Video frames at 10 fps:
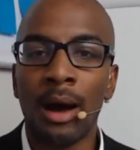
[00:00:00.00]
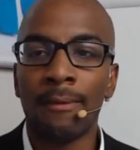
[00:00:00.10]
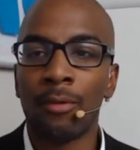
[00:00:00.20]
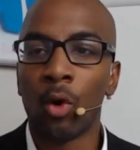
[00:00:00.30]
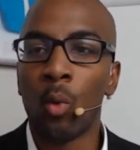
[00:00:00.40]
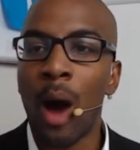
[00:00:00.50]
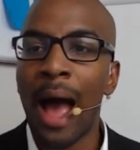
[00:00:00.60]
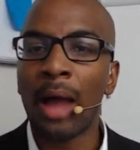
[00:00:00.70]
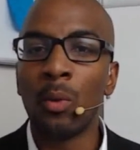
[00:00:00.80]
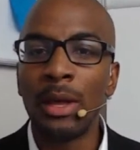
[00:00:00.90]
for
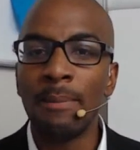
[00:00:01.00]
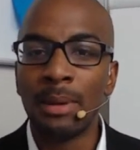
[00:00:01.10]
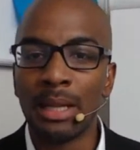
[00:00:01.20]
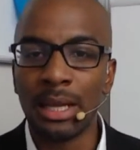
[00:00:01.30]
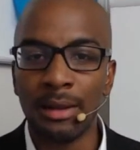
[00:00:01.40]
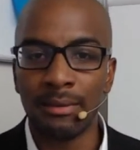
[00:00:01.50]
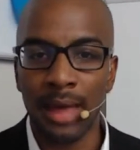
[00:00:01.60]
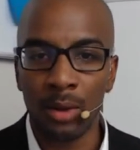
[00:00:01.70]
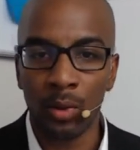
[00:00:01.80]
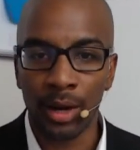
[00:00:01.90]
why we believe
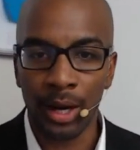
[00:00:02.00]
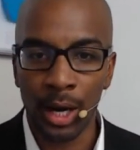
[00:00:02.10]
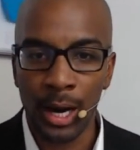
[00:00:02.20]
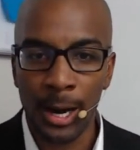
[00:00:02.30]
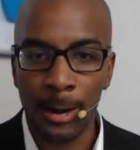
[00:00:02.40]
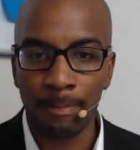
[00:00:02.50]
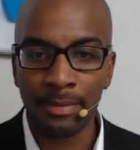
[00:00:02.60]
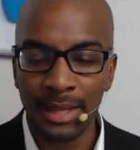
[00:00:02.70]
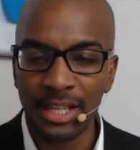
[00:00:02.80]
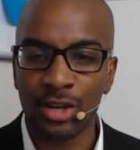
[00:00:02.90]
that we're
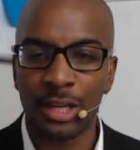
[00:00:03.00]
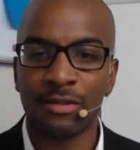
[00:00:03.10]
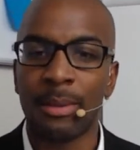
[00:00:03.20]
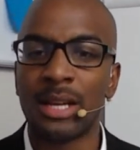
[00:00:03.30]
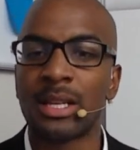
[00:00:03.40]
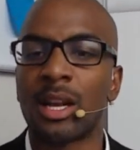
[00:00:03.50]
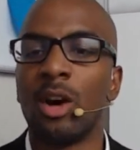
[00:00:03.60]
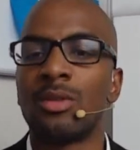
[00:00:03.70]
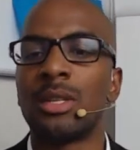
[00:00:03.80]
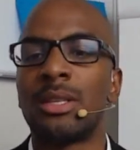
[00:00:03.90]
the transformation
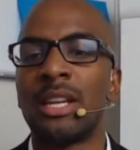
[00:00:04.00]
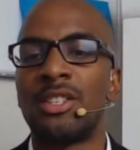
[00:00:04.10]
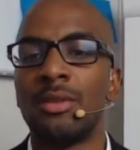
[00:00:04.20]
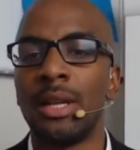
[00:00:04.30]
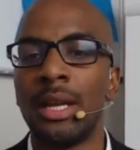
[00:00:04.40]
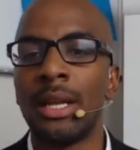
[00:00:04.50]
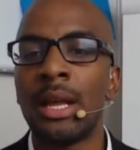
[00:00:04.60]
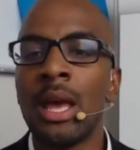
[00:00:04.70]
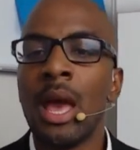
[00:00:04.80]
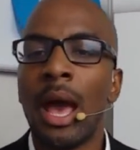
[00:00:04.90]
coaches that you need.
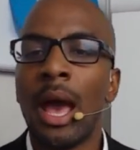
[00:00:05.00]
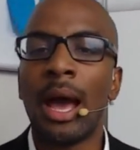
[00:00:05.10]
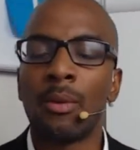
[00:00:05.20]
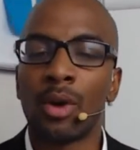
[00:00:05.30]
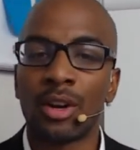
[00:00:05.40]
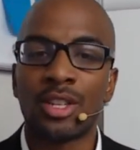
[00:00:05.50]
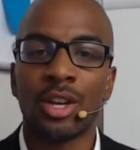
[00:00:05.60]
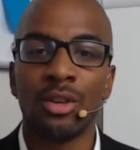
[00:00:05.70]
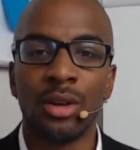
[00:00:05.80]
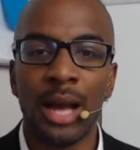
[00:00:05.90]
And we're going to
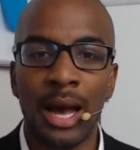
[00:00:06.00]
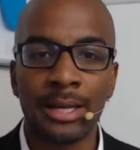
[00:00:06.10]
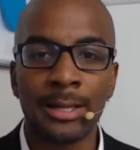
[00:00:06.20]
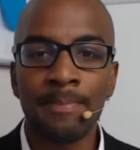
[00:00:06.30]
show you guys